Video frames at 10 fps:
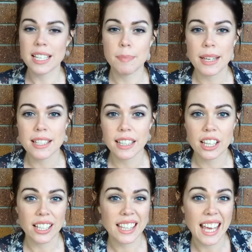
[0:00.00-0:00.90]
is basically
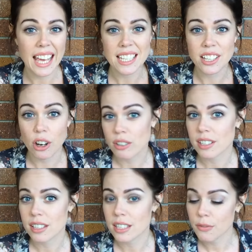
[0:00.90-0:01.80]
like the
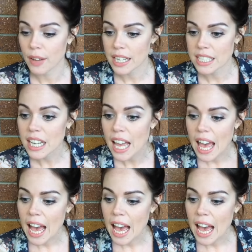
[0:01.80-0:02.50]
antioxidants factor,